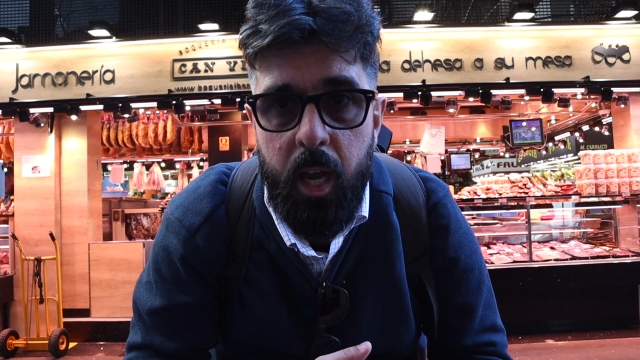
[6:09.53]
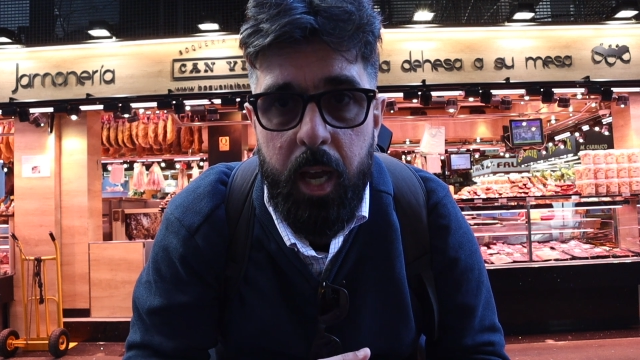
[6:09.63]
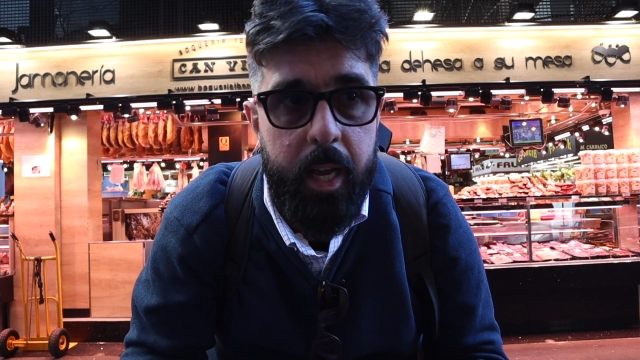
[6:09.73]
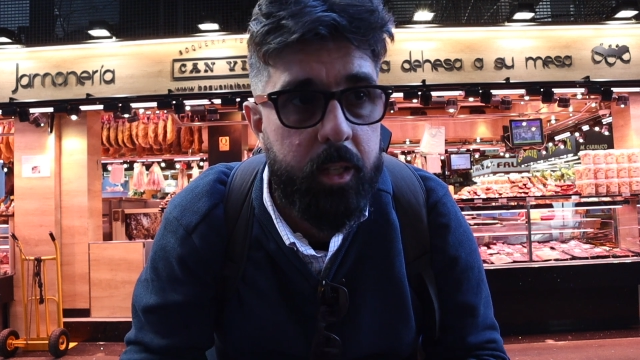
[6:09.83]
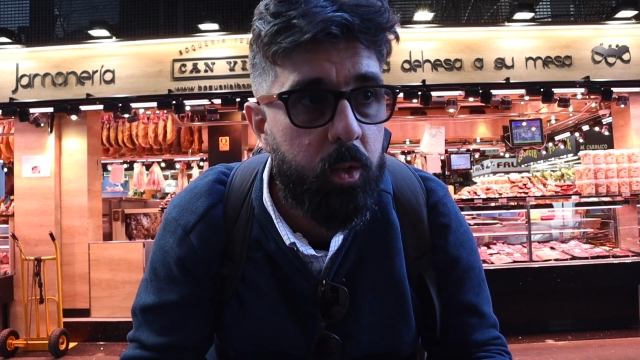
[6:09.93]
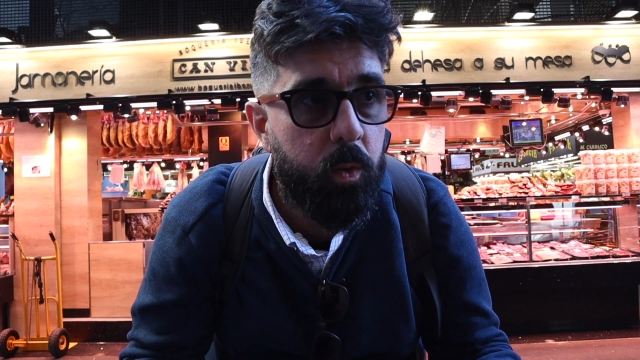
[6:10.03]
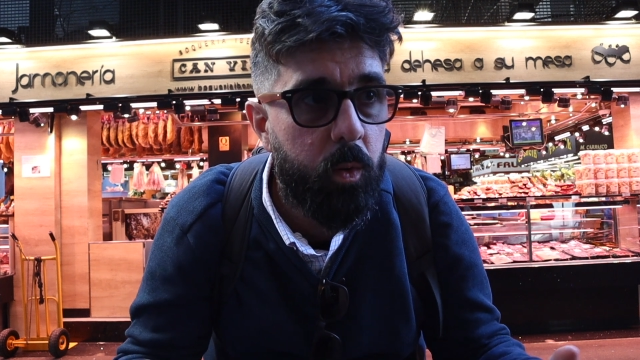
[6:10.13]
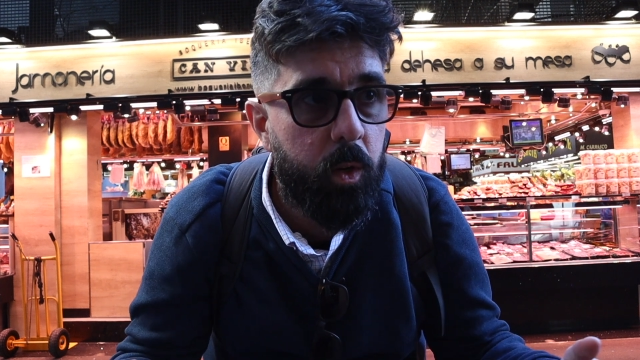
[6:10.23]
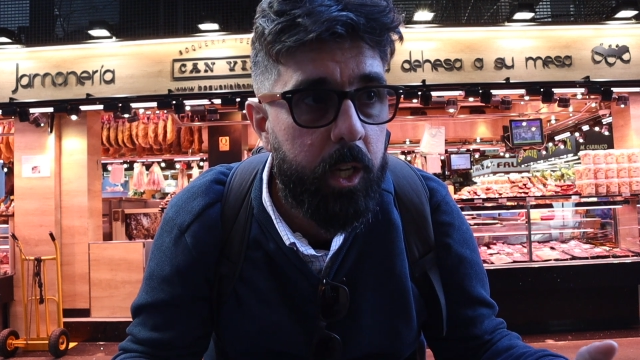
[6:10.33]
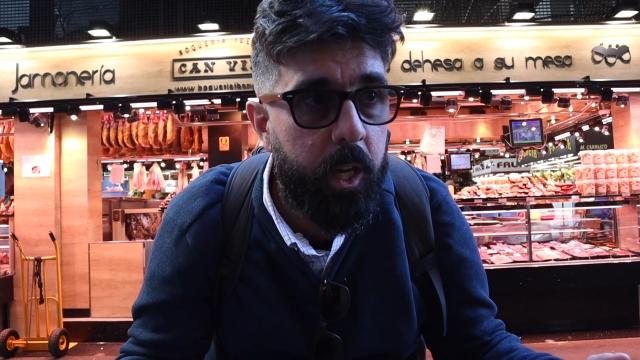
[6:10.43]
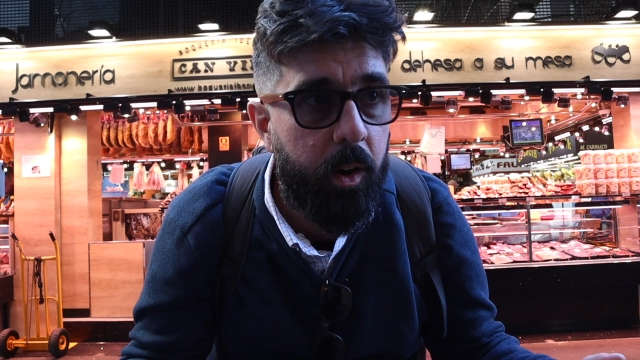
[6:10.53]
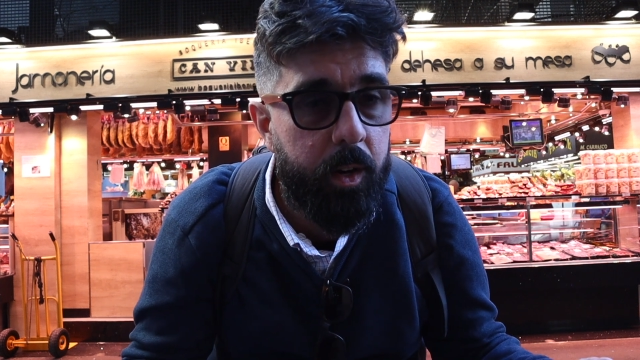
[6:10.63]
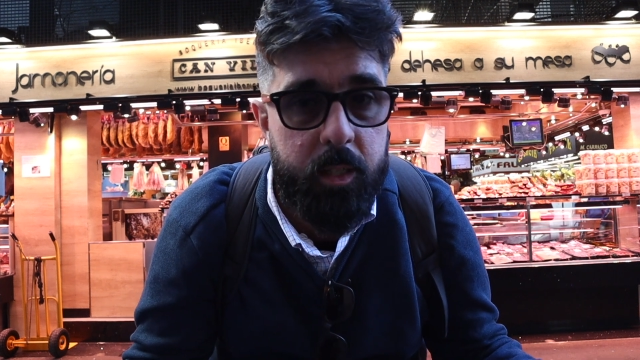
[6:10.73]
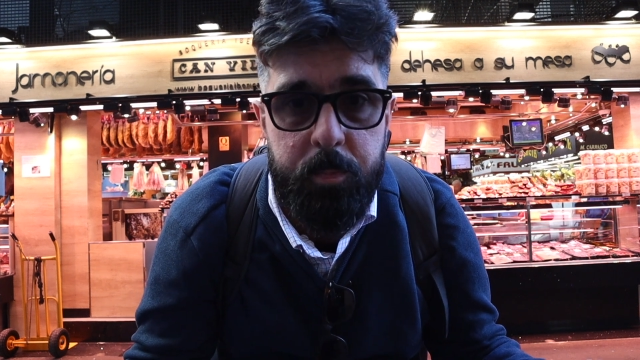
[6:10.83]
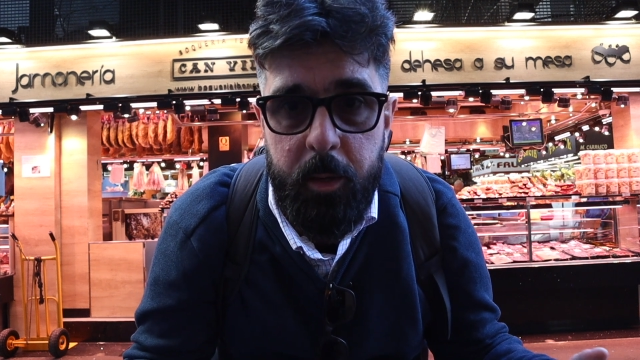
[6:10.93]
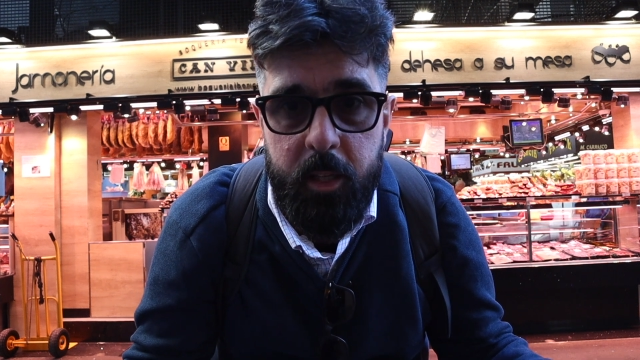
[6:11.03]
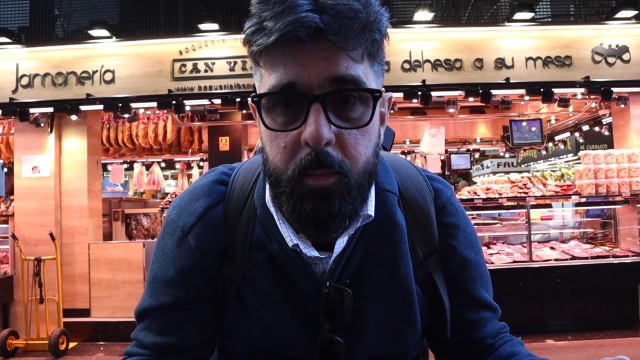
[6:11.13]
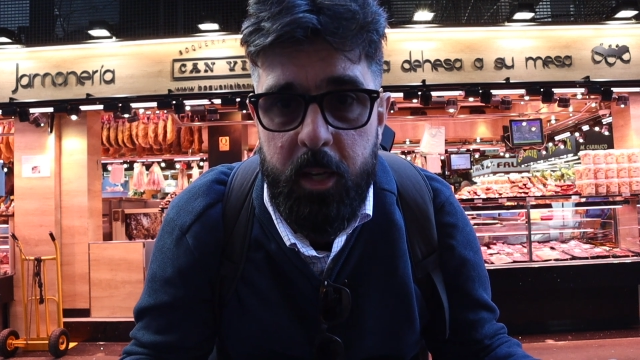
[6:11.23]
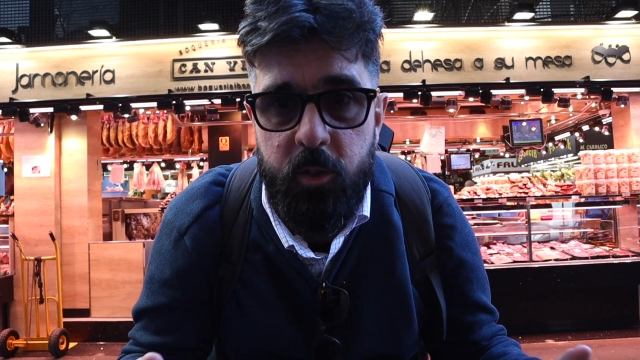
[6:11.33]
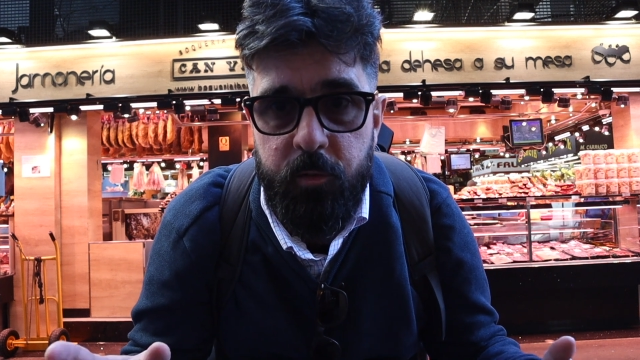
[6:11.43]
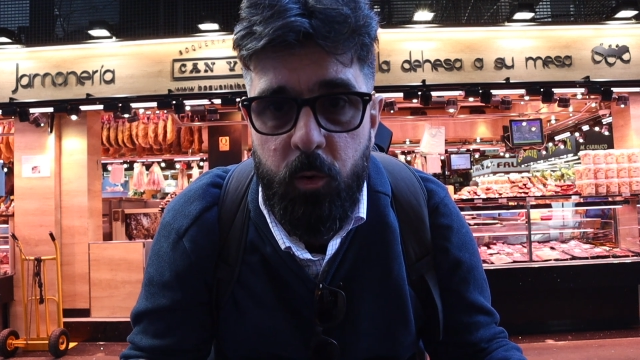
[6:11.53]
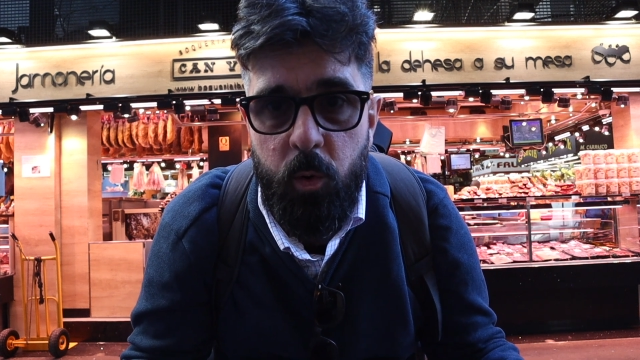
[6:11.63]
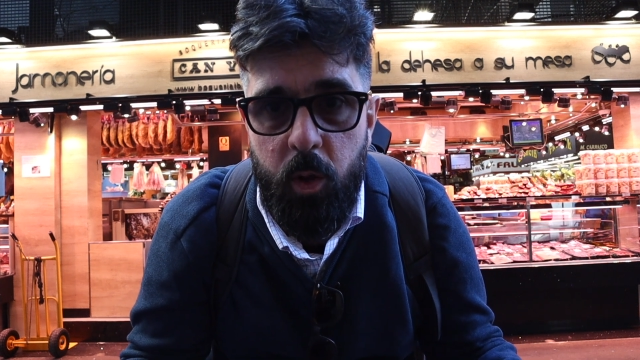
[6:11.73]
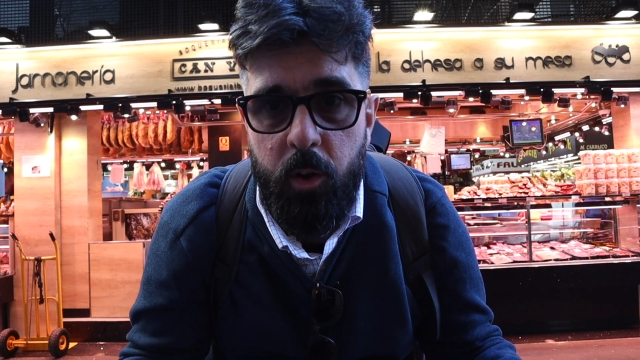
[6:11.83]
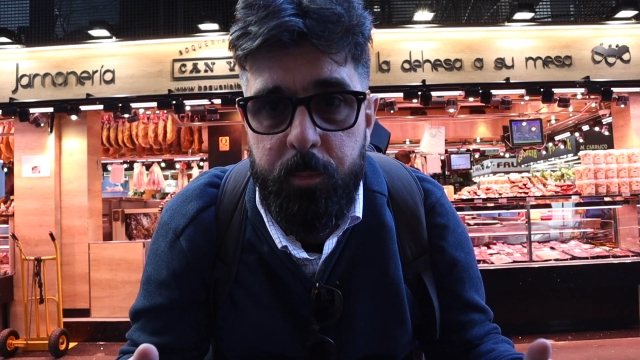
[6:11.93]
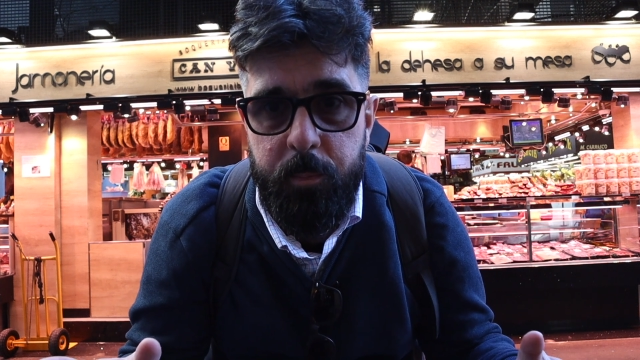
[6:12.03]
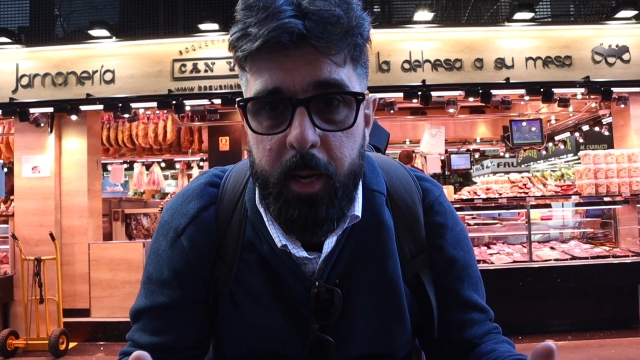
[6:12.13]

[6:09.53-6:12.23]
and here is pretty much full of